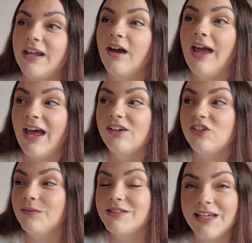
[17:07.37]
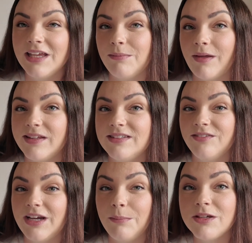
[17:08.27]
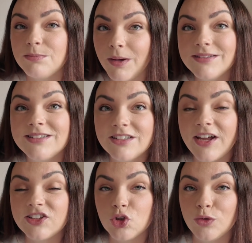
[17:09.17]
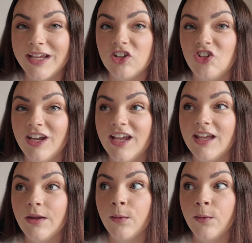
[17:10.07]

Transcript: And I actually was thinking about this the other day because Buzz is starting school next year.